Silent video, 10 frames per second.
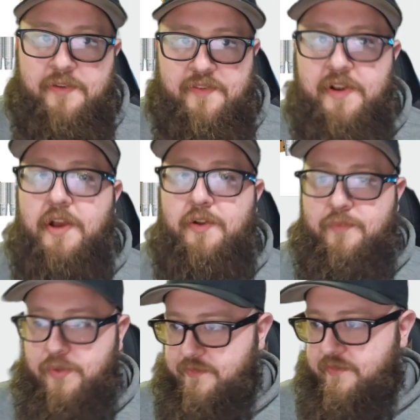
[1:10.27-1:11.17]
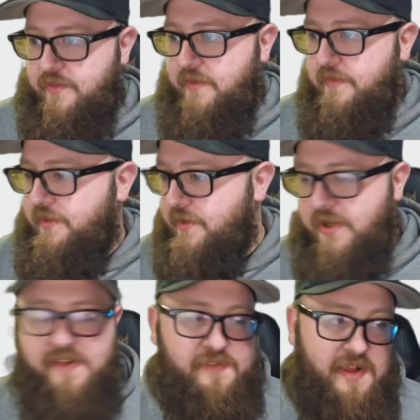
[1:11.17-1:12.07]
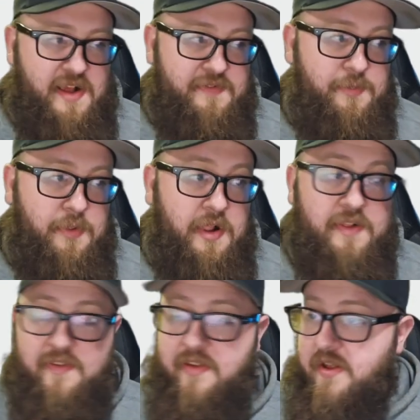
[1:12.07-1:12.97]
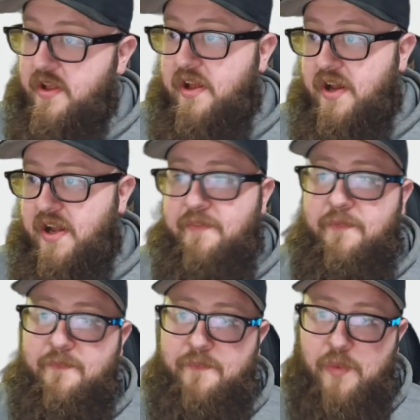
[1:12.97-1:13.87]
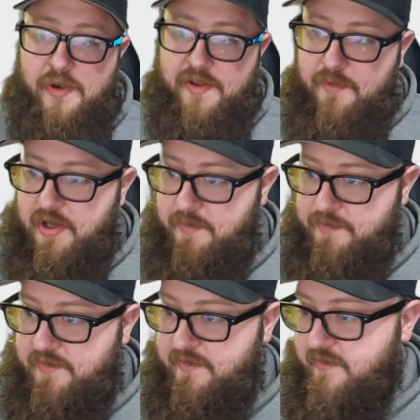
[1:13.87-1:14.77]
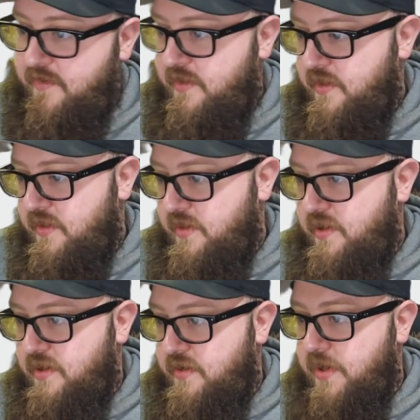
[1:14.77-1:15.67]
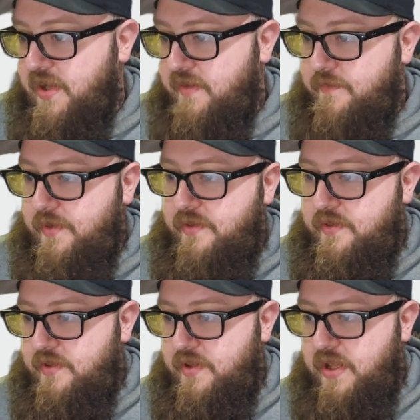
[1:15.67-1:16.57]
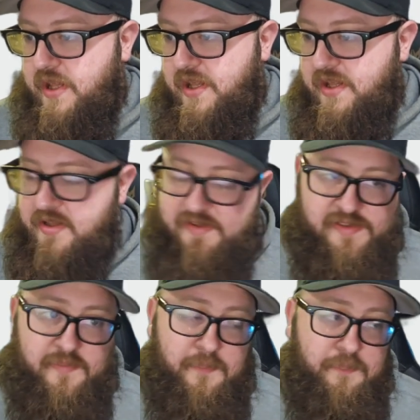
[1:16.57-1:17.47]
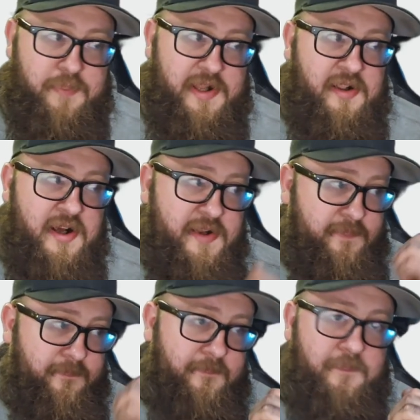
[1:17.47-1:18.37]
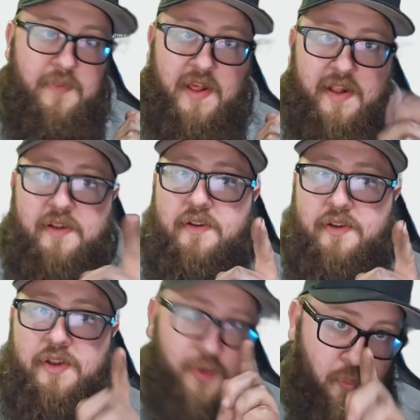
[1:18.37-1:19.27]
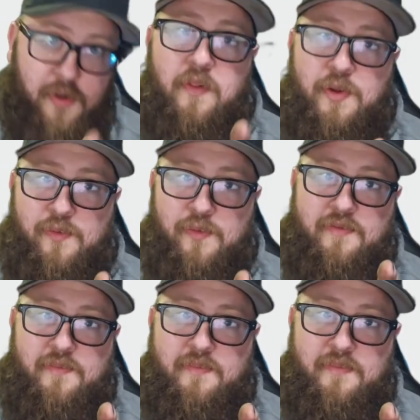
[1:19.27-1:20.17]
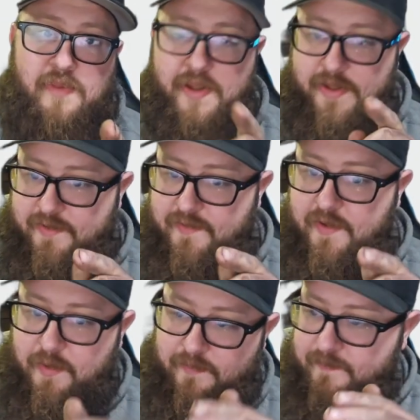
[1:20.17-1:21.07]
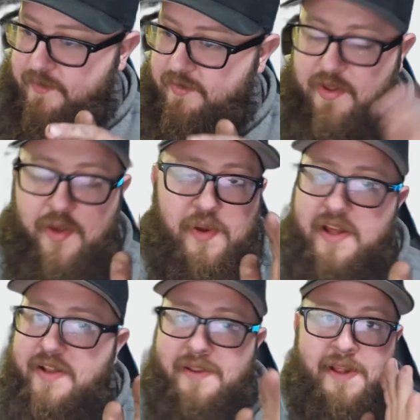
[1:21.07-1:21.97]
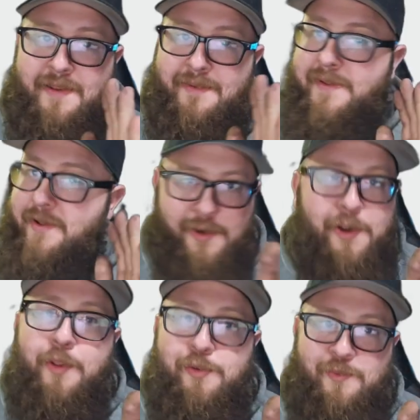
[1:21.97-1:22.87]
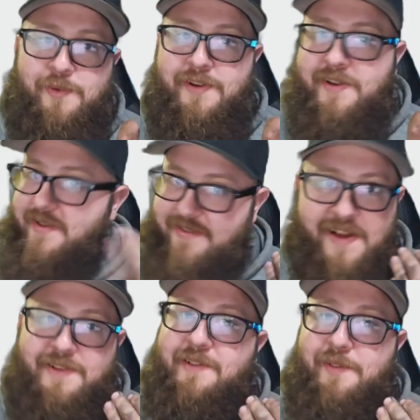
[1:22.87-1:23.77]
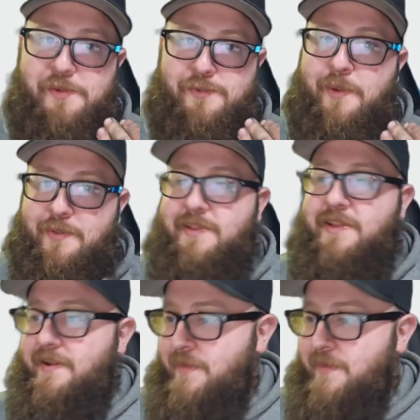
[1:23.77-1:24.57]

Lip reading: and cutoff wheels and stuff, you're going to have some lights. I have 4 different options. I have a pen light that you will lose. So just go ahead and you're going to lose one because I lose them all the time.